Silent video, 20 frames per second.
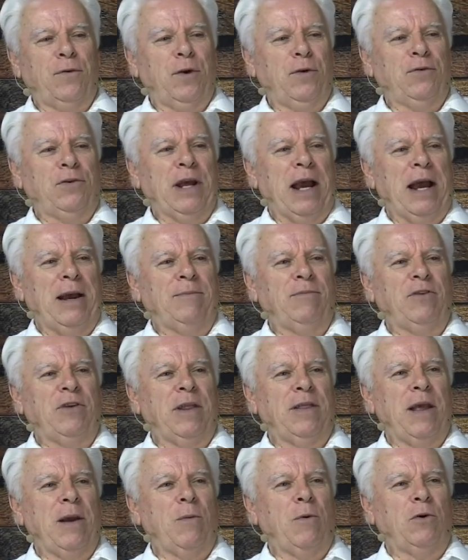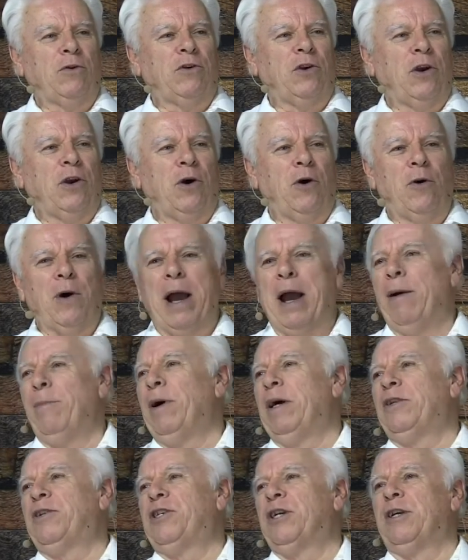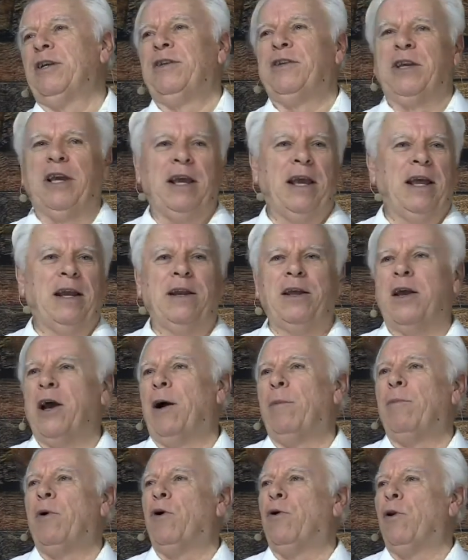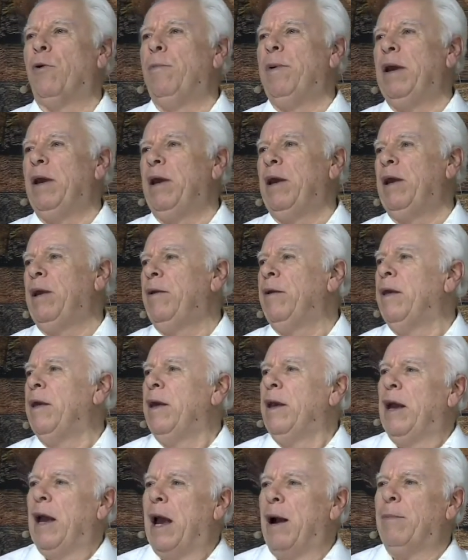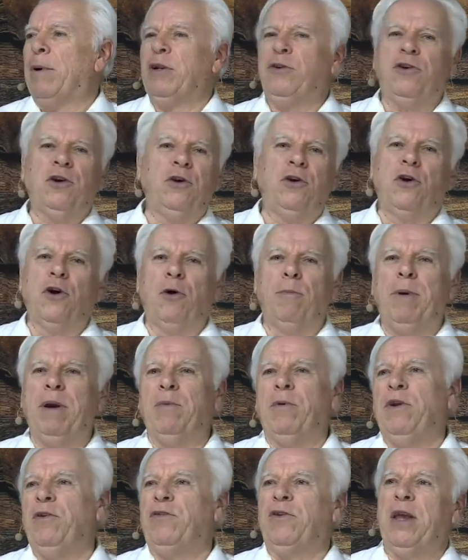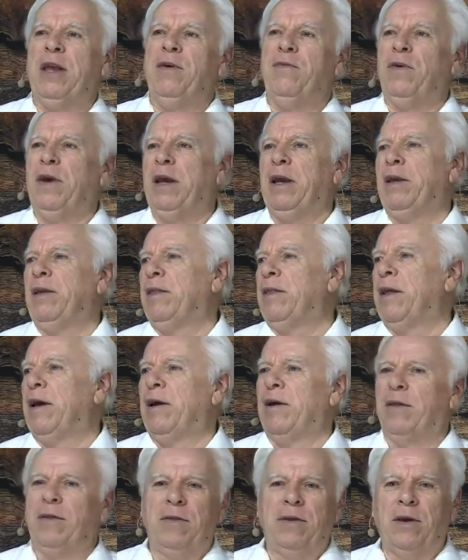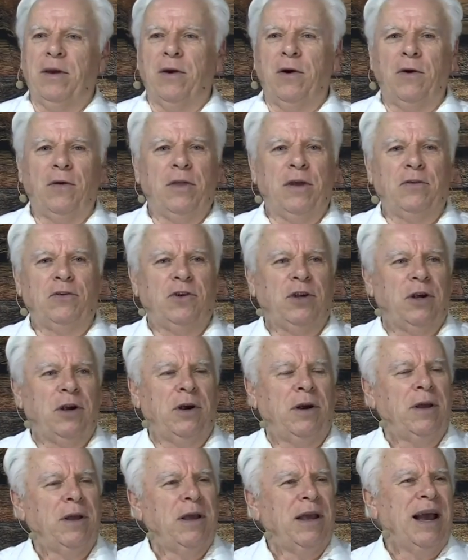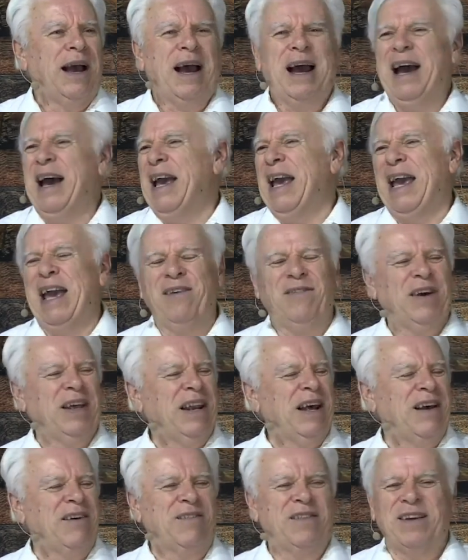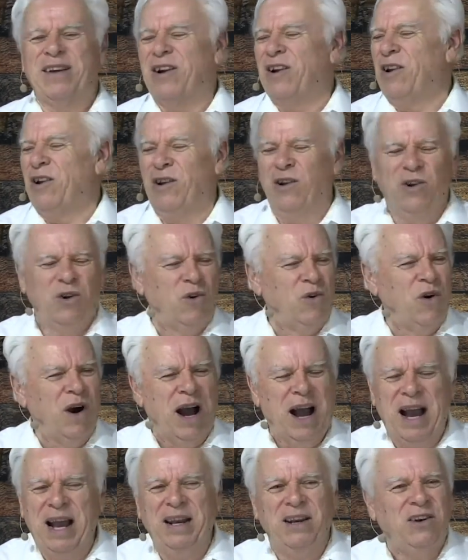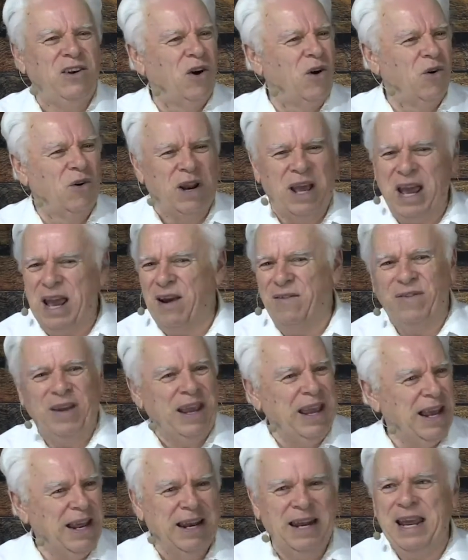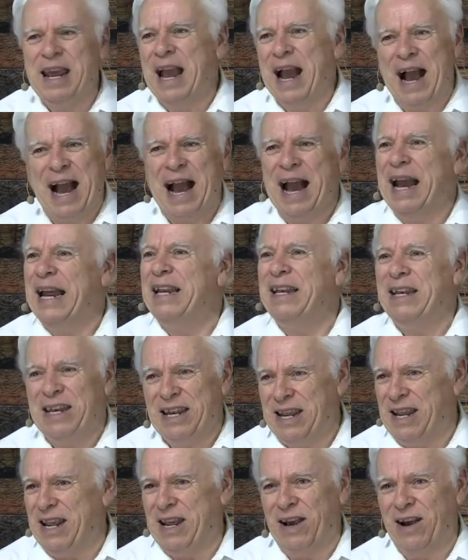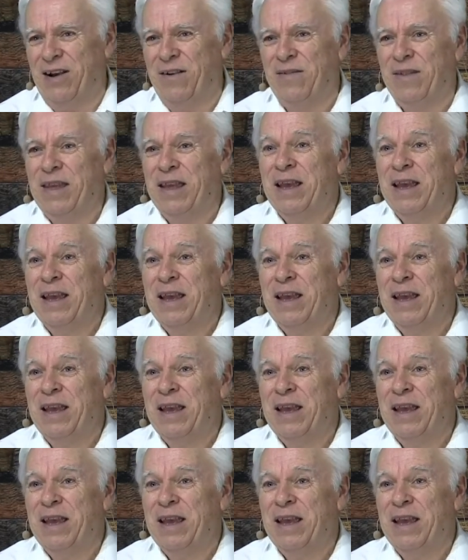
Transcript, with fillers: a few times, and they want to know how much is the income going to be, how much are you going to be receiving, the, you know, this year. I haven't a clue. I don't have any idea.